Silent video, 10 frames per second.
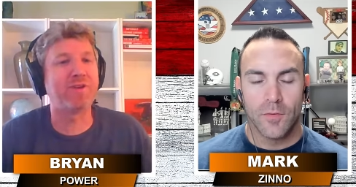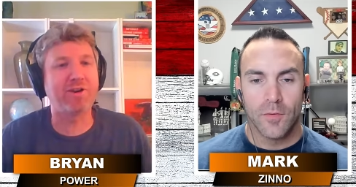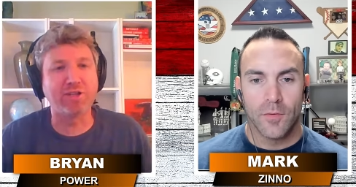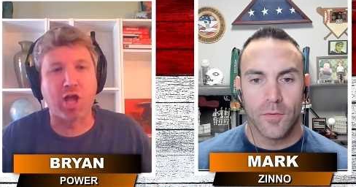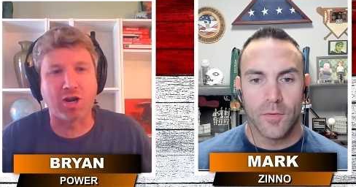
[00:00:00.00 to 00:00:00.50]

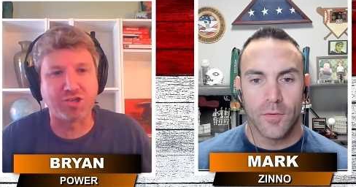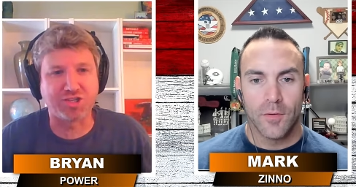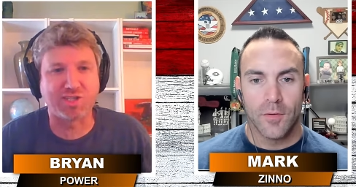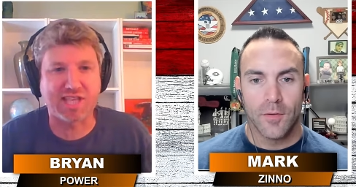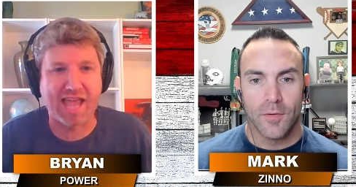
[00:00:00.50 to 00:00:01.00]
Speaker 1: very
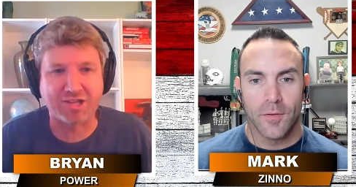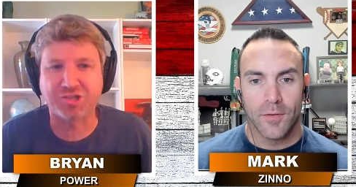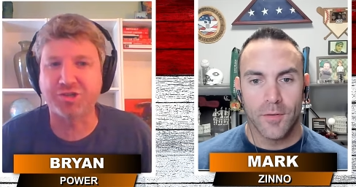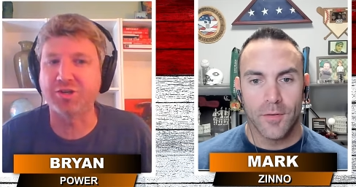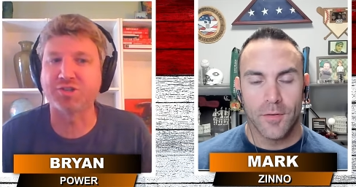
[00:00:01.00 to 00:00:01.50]
large in
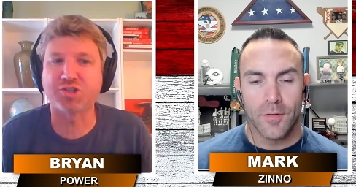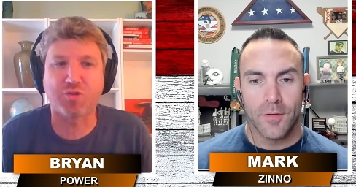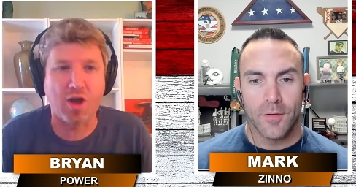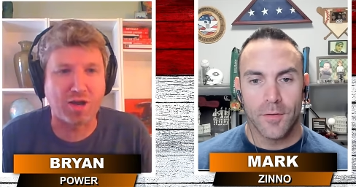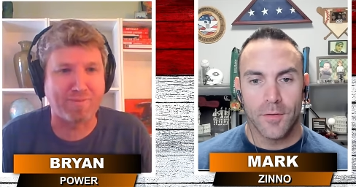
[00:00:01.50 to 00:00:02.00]
stature. You're a
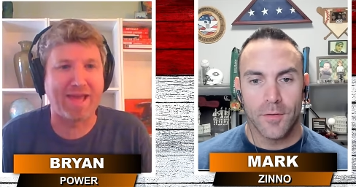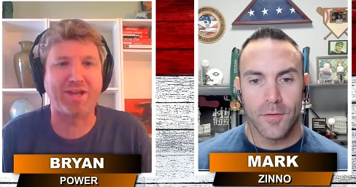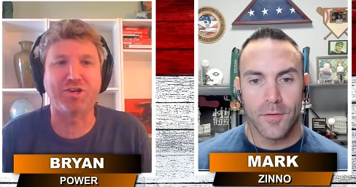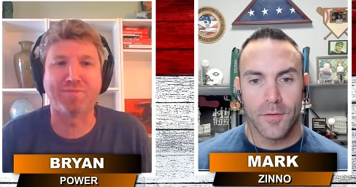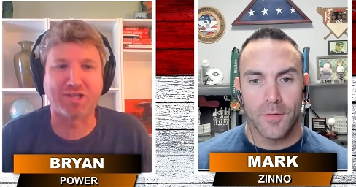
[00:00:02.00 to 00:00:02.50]
strong
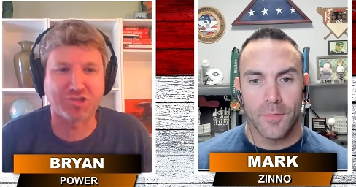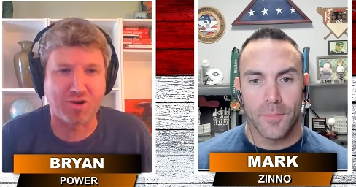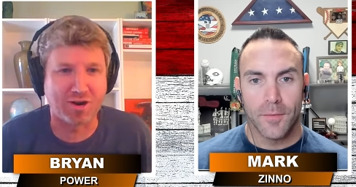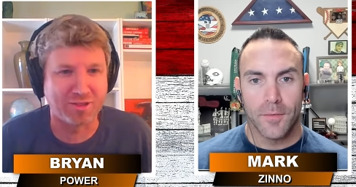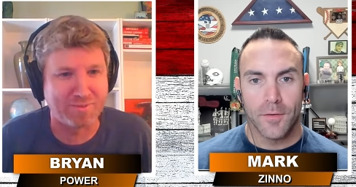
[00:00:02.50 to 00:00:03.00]
man. You're much
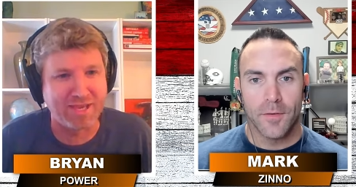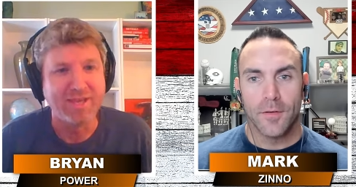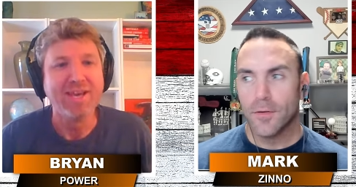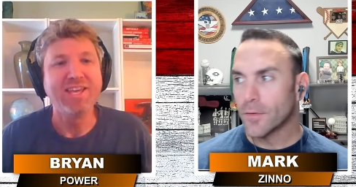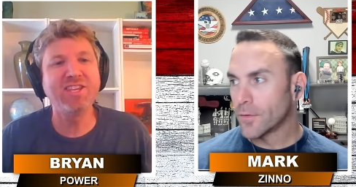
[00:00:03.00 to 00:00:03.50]
stronger than
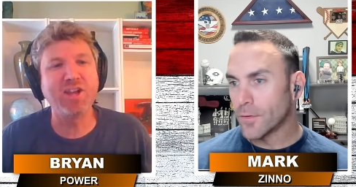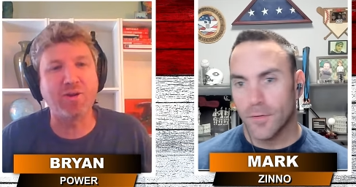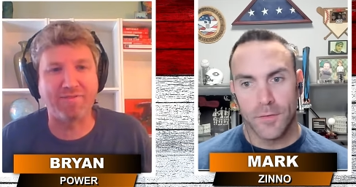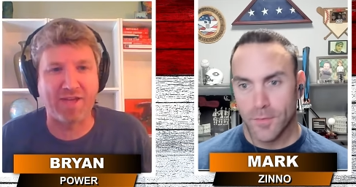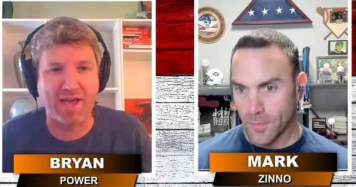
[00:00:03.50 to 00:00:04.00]
me. You
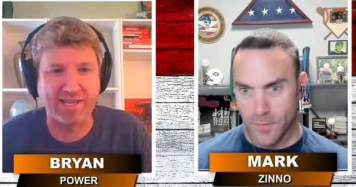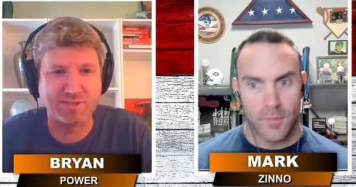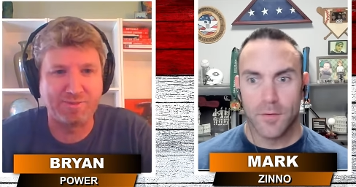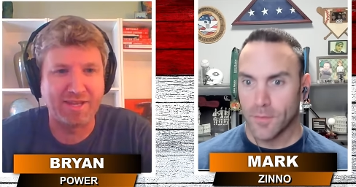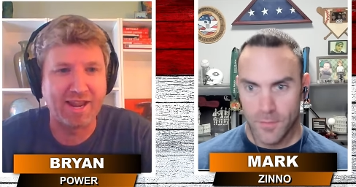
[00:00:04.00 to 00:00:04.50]
don't have the
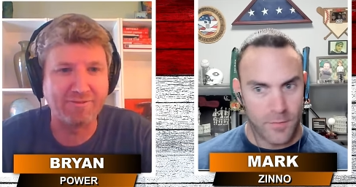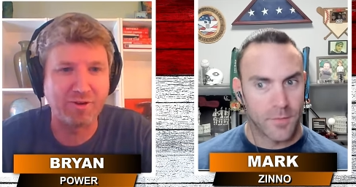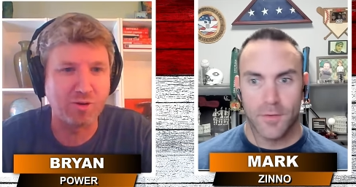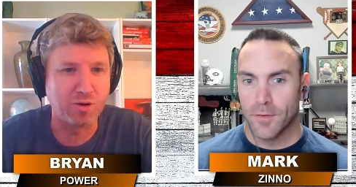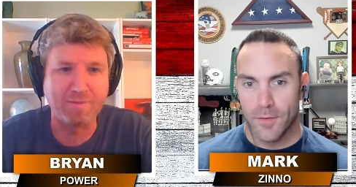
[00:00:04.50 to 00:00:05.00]
height to be an
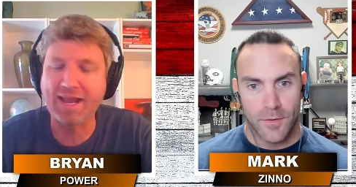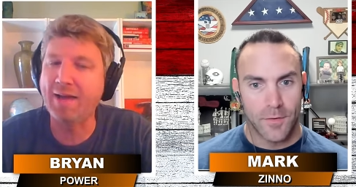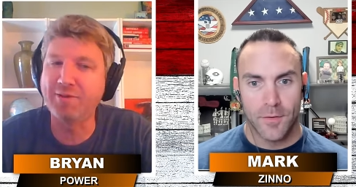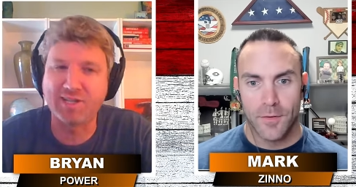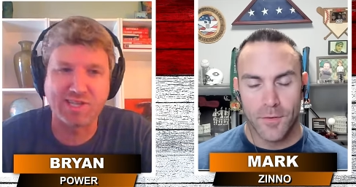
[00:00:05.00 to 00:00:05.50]
NFL quarterback.
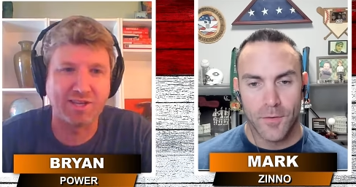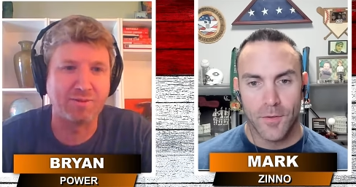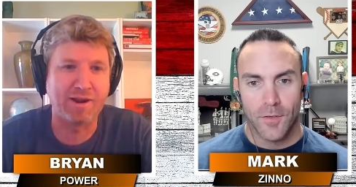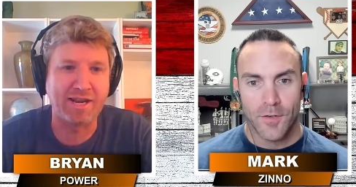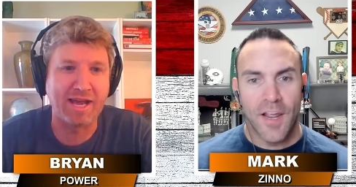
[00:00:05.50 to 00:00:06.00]
I'm going to tell
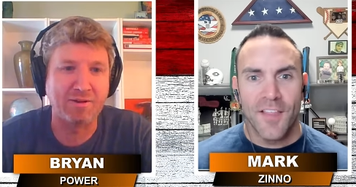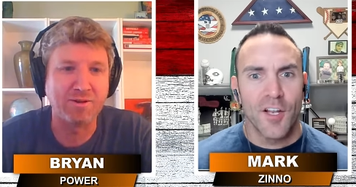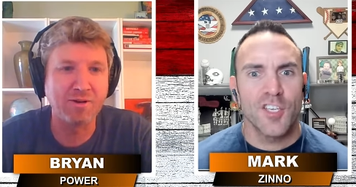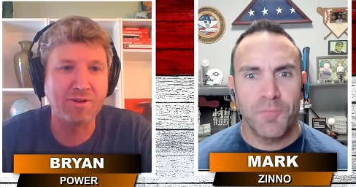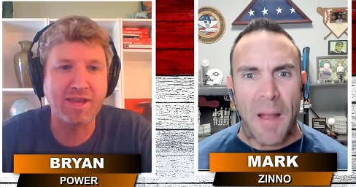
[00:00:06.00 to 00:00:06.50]
you right
Speaker 2: now. Neither
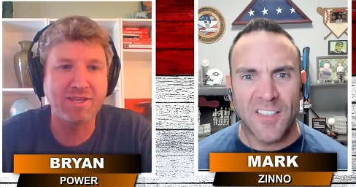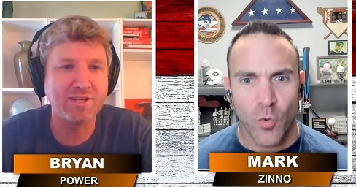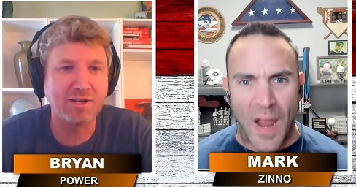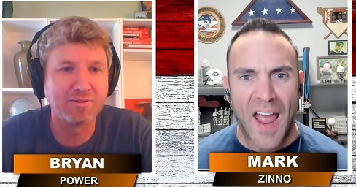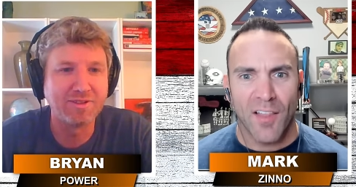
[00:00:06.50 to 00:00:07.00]
does
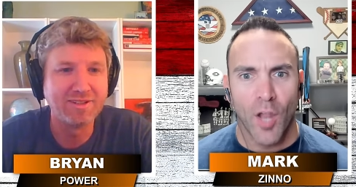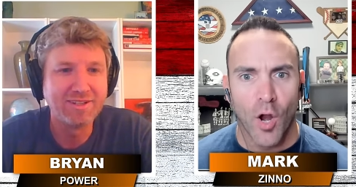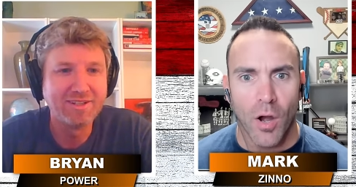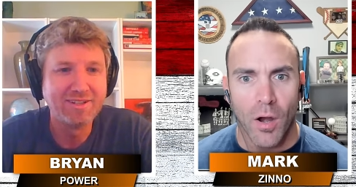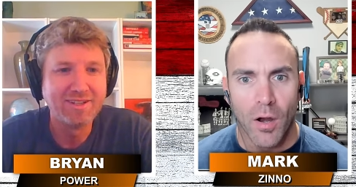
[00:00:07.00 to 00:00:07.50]
Spencer
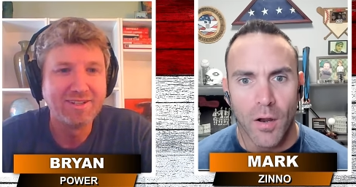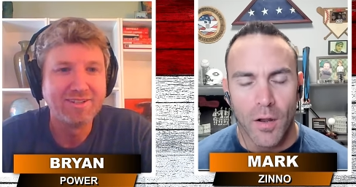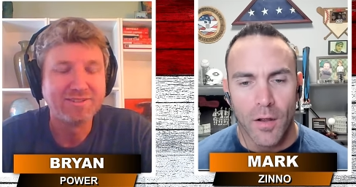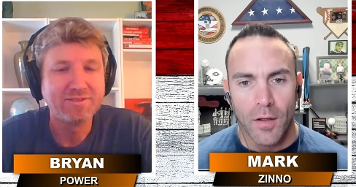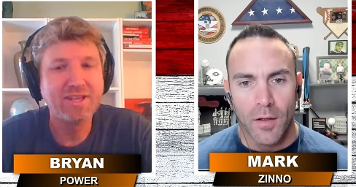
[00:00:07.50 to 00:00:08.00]
Rattler.
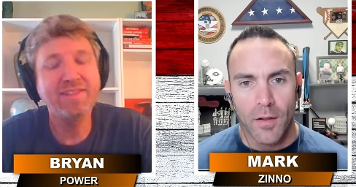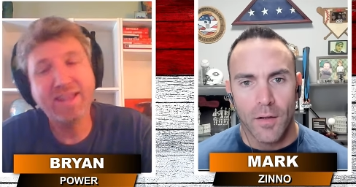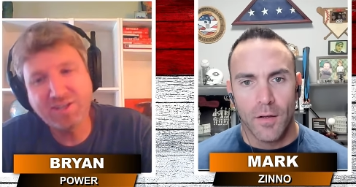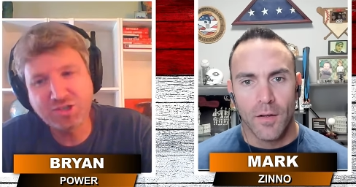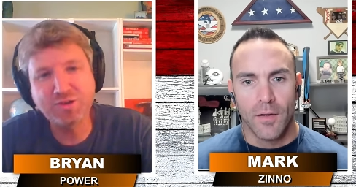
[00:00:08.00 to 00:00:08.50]
Speaker 1: And
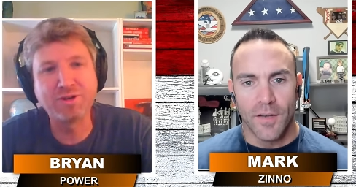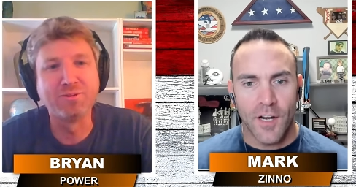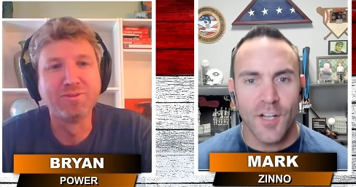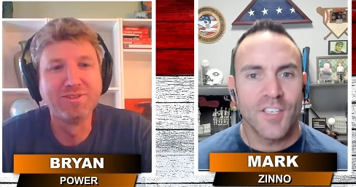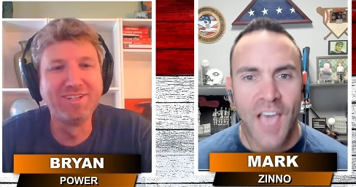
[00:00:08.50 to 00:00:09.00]
that is
Speaker 2: true.
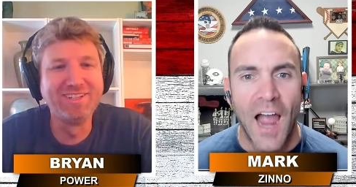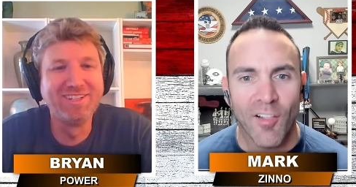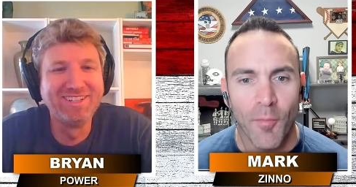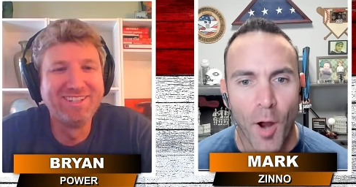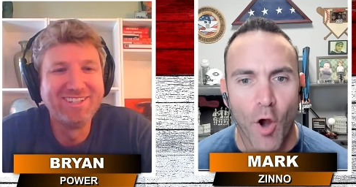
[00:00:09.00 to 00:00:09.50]
Neither does
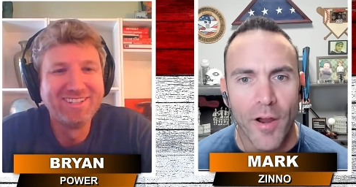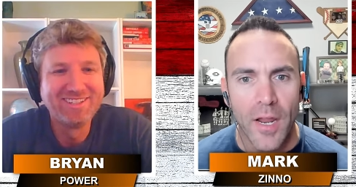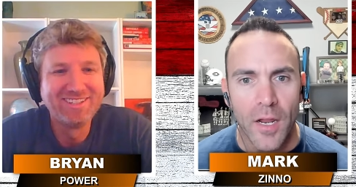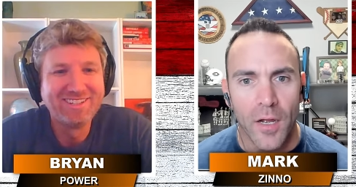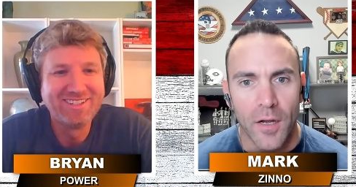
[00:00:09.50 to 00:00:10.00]
Kyler
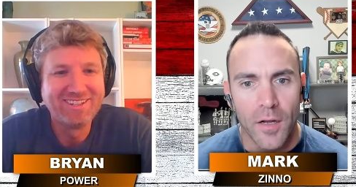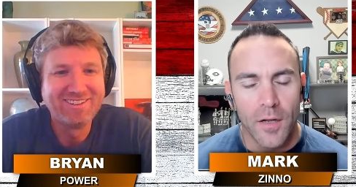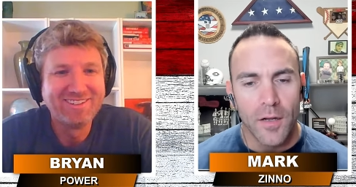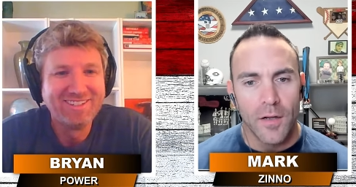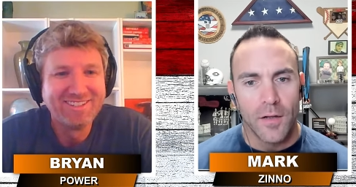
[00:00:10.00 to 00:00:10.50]
Murray.
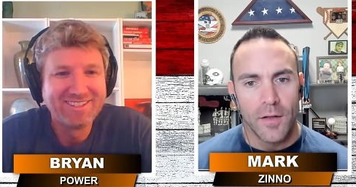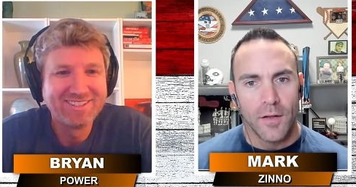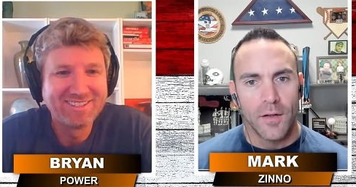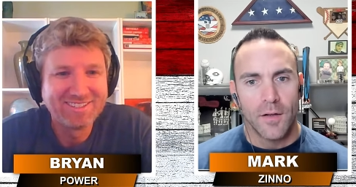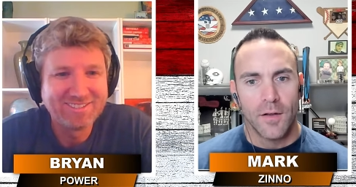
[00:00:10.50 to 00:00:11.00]

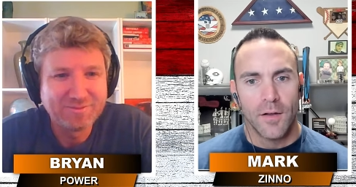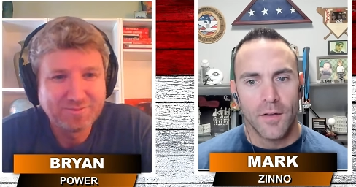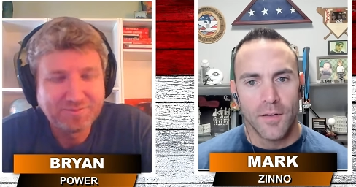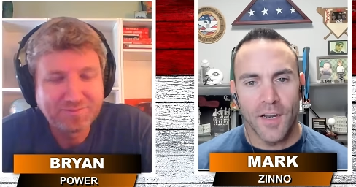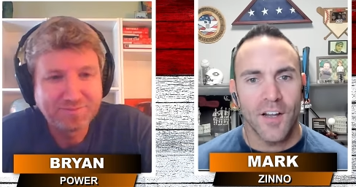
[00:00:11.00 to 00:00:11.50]

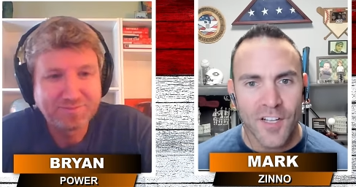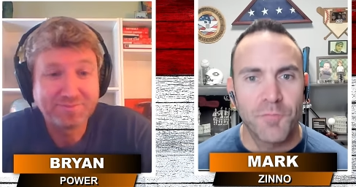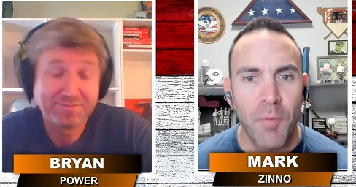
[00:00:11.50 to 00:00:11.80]
Neither does